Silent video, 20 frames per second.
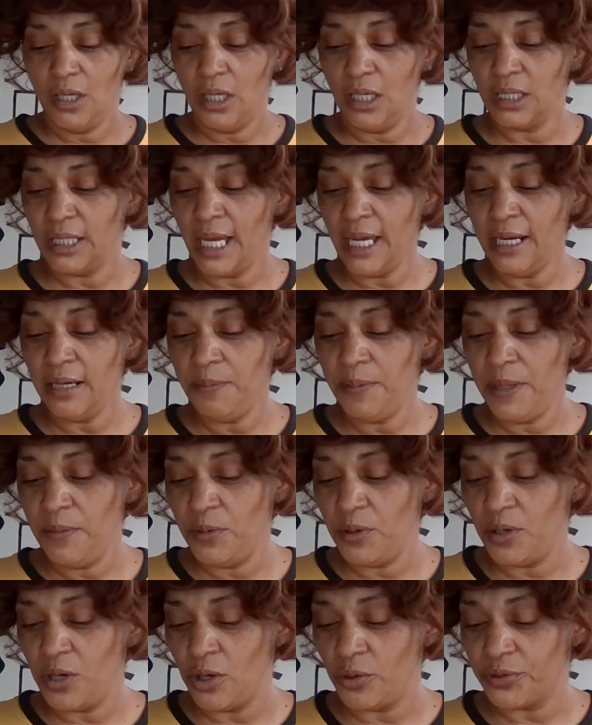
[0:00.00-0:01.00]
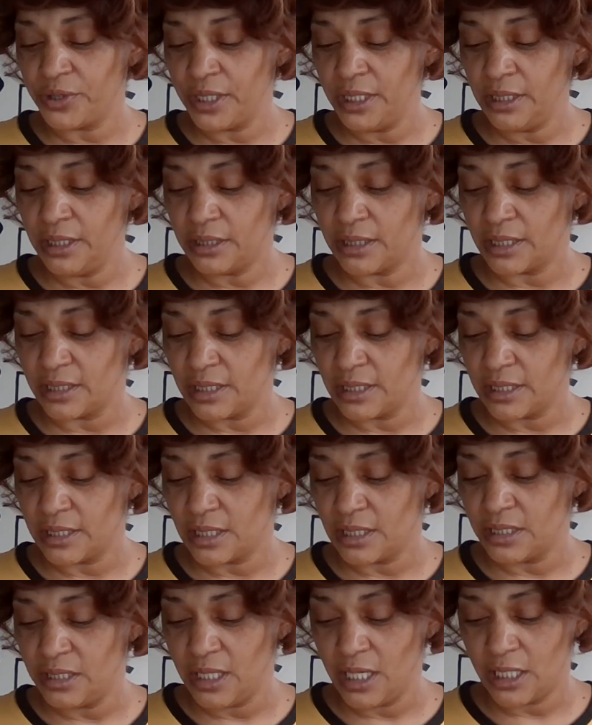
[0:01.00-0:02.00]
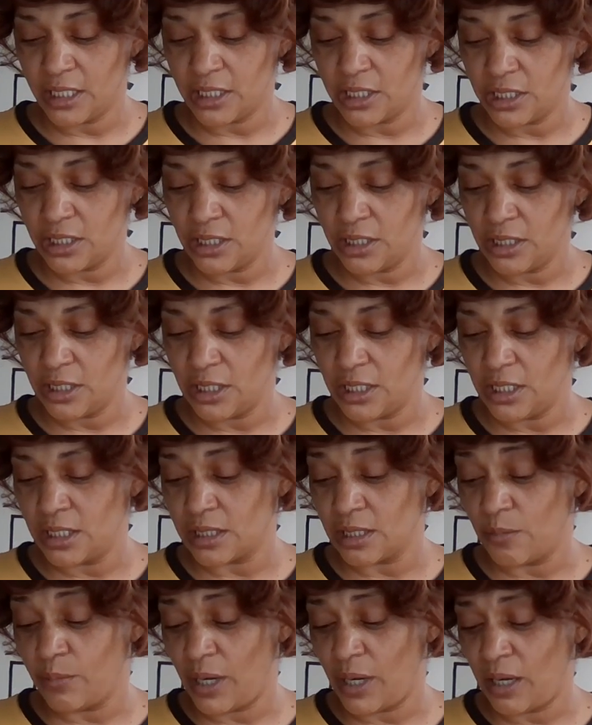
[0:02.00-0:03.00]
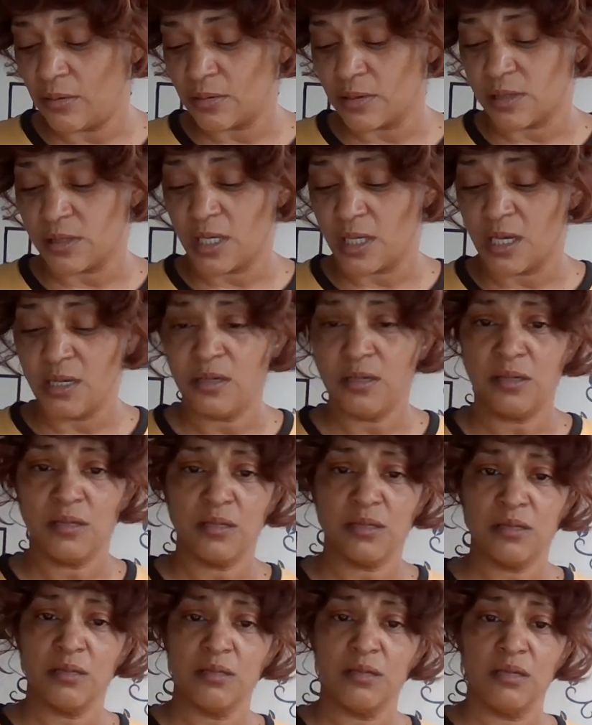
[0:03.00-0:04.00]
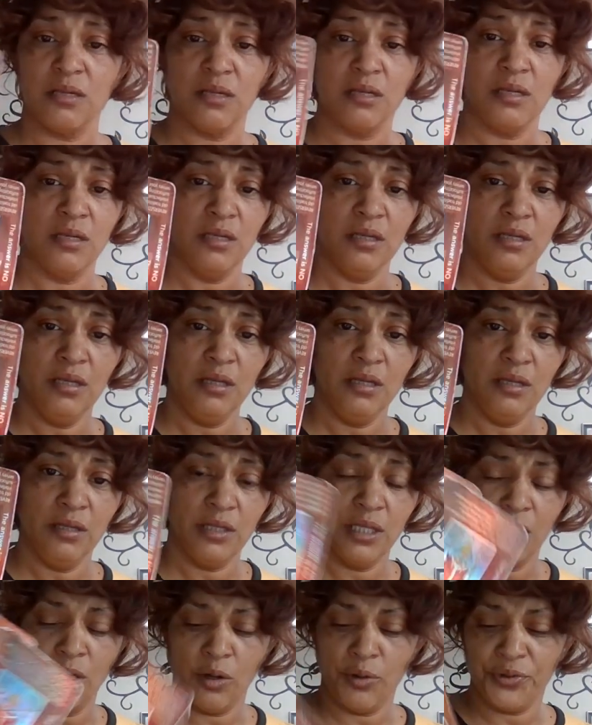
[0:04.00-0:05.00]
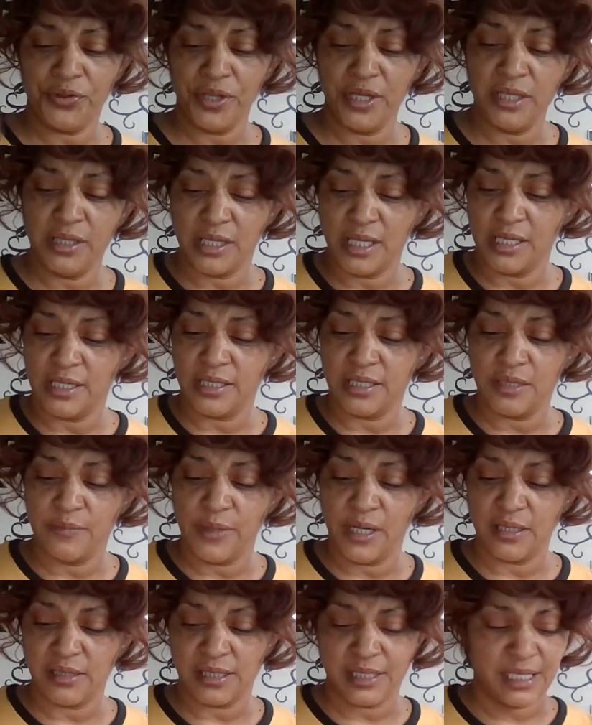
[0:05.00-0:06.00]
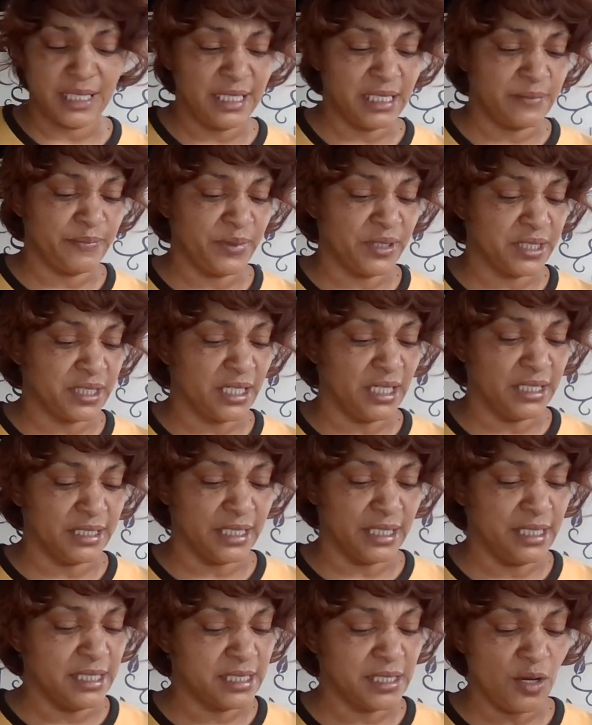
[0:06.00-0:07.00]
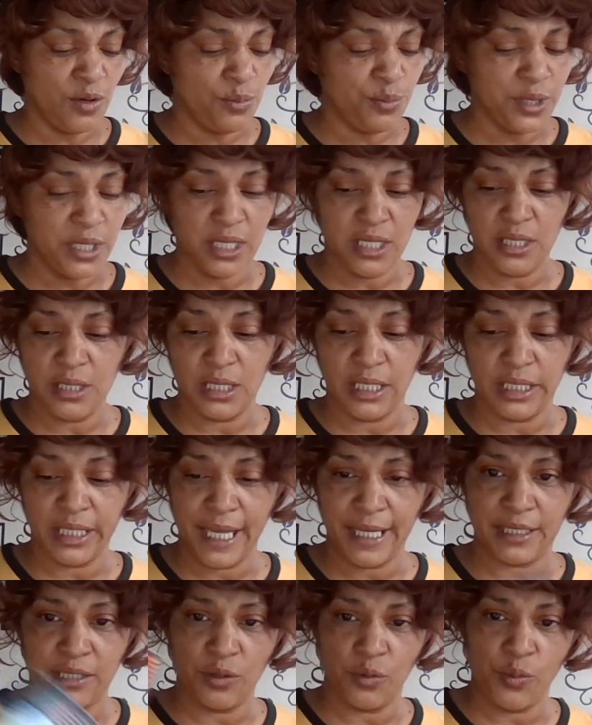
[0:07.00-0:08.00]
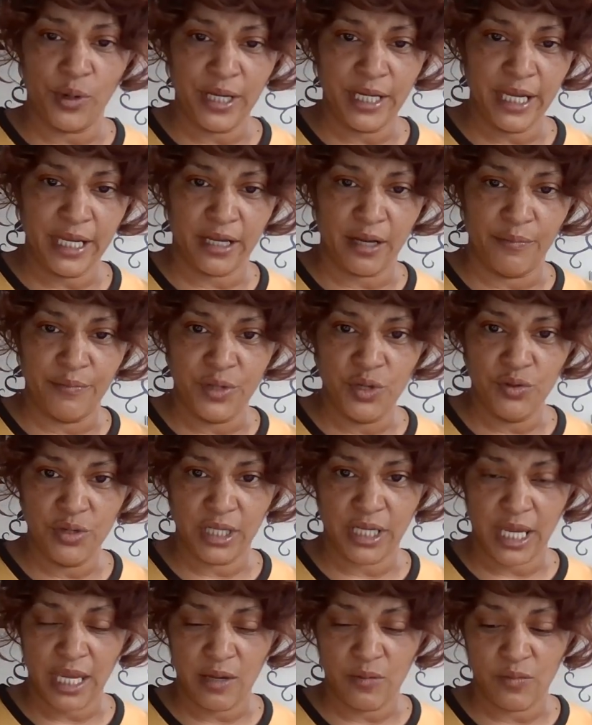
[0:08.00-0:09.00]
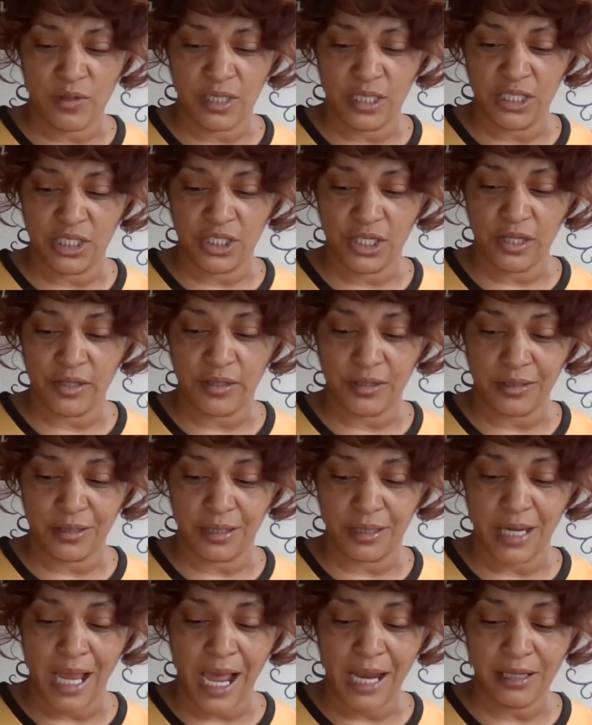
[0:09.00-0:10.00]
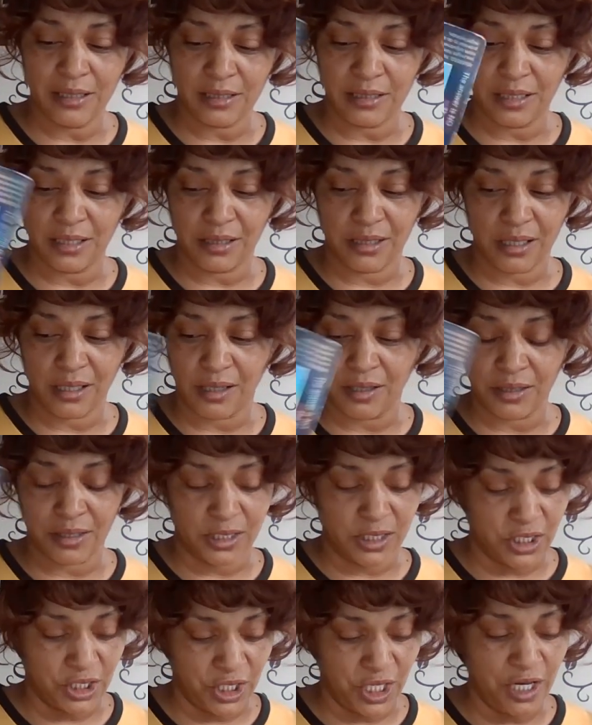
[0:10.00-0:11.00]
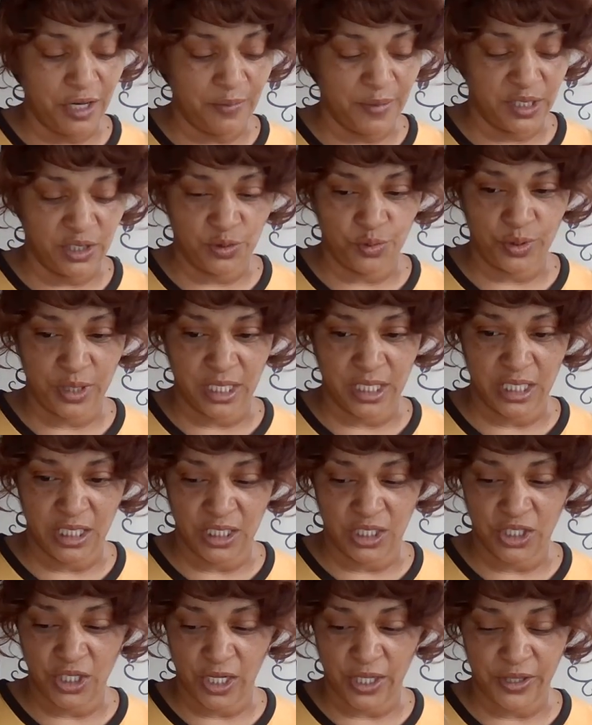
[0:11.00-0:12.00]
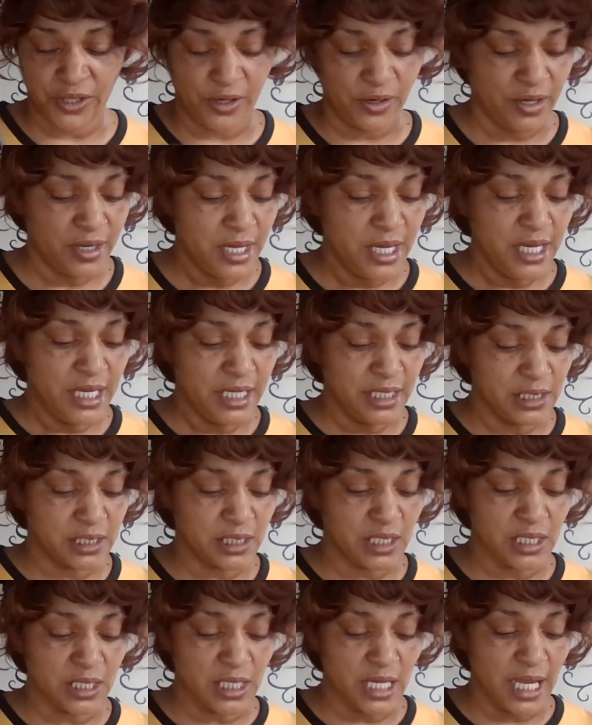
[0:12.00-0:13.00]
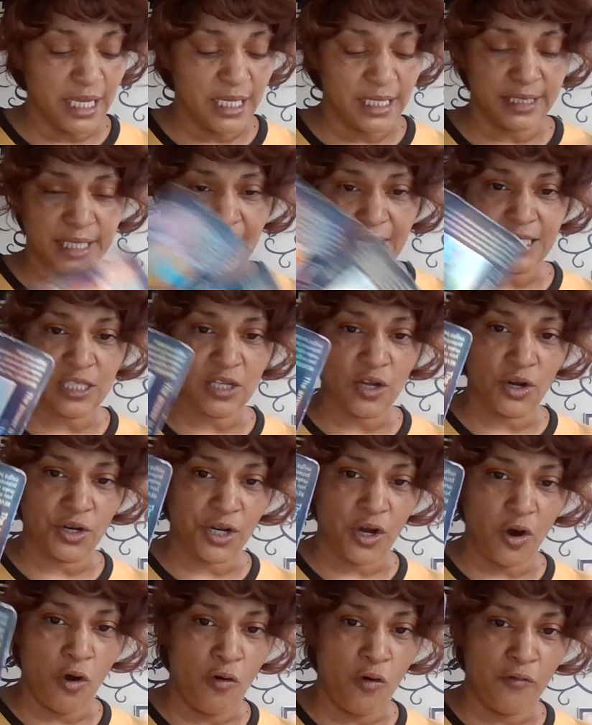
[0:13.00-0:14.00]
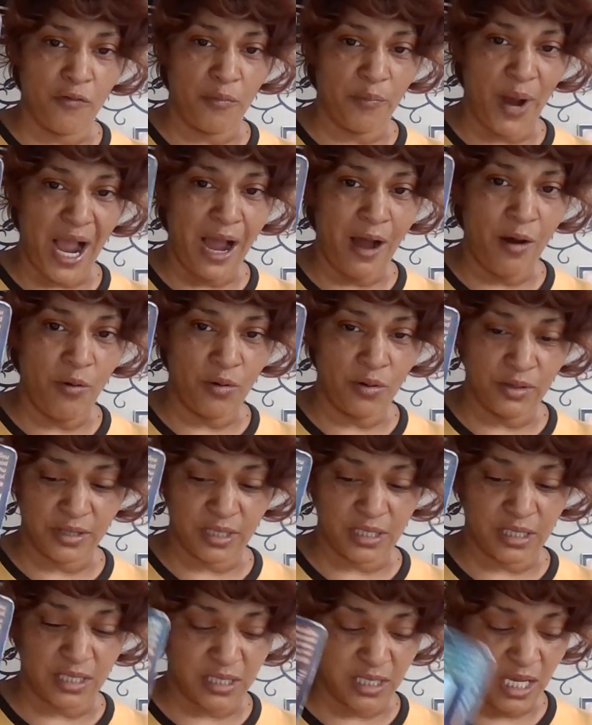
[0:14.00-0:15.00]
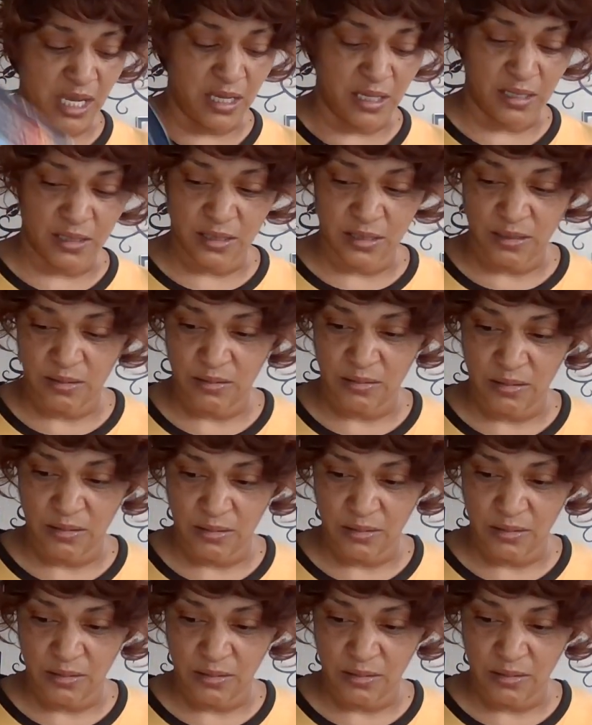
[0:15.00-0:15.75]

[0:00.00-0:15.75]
a lot of people gonna think that this connection is about sex they're gonna think that it's about sex but it's gonna be like the way they communicate with each other the knowledge that they're gonna share between each other is and that's gonna overpower the sex